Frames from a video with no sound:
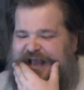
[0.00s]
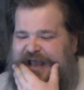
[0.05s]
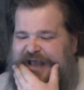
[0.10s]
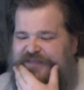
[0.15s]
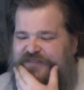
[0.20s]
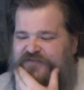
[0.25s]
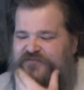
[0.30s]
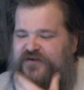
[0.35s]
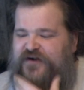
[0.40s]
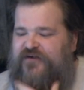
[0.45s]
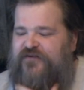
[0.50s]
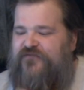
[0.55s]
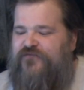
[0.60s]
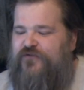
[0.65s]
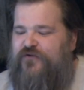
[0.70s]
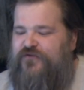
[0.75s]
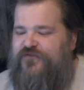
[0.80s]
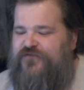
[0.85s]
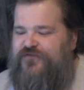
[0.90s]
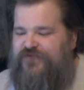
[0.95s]
And the very
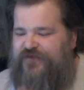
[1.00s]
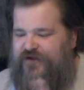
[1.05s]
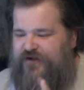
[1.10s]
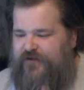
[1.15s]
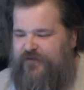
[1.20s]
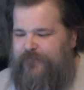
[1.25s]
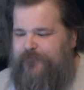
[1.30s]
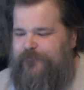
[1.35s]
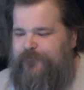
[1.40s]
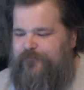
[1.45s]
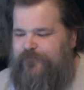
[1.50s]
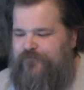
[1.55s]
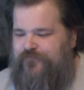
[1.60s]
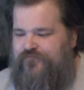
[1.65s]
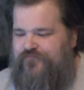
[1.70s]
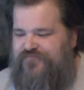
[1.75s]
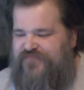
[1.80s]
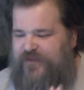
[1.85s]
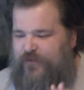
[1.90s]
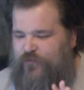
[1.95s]
first thing
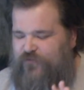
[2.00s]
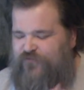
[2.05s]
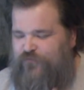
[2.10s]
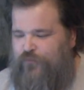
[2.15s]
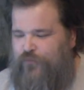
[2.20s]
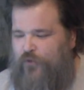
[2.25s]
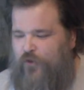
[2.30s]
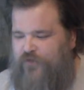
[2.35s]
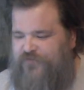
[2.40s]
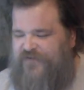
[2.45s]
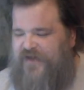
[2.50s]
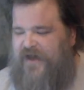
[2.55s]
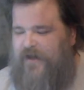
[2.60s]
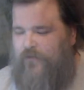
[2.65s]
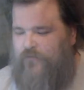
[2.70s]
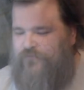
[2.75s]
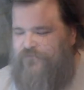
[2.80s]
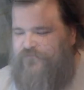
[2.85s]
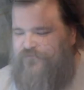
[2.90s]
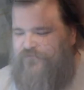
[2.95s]
that was brought
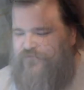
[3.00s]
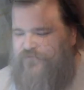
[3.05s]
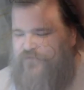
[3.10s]
out